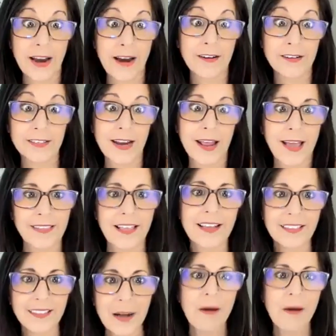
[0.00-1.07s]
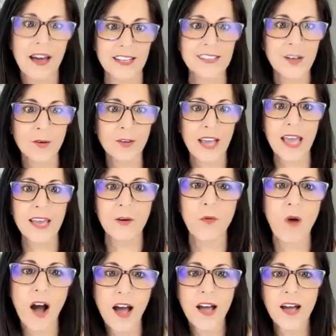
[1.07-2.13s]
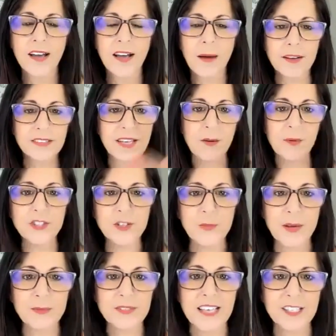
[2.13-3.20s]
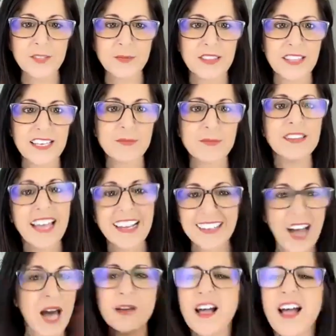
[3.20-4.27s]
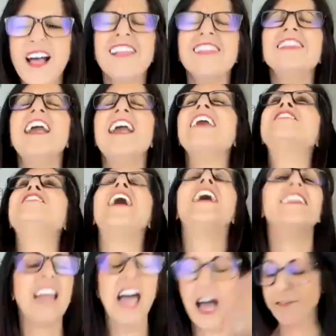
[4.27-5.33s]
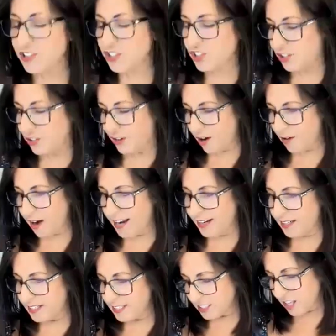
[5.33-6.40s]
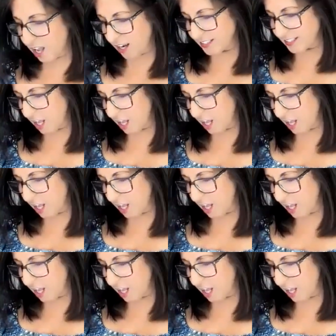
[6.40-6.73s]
hair today like come on it's okay to want i'm not saying we should be obsessed with things but let god let god lavish you all right song of